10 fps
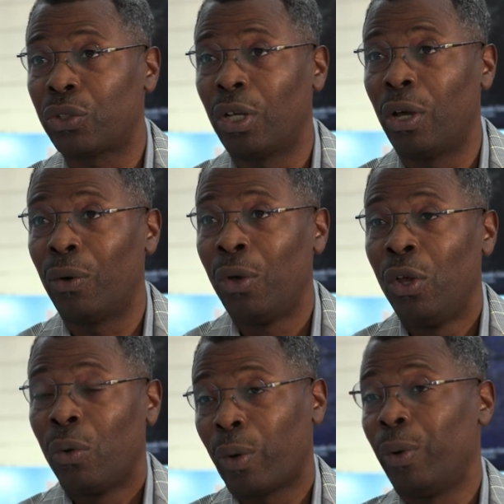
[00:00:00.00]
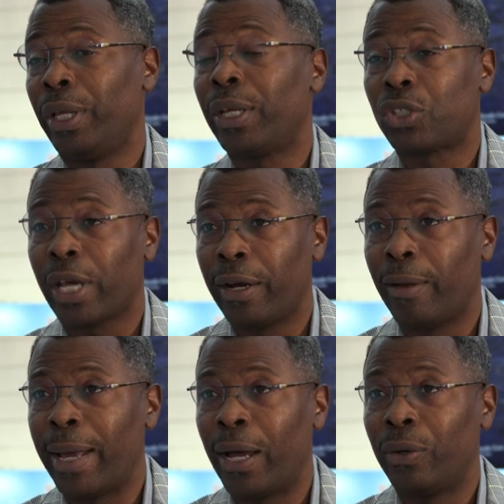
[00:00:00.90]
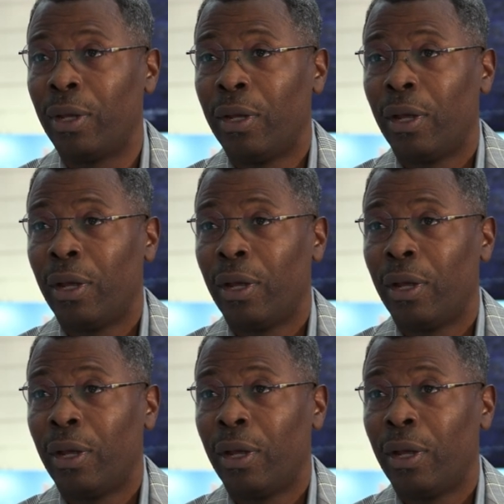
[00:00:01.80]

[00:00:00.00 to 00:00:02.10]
So we're really excited about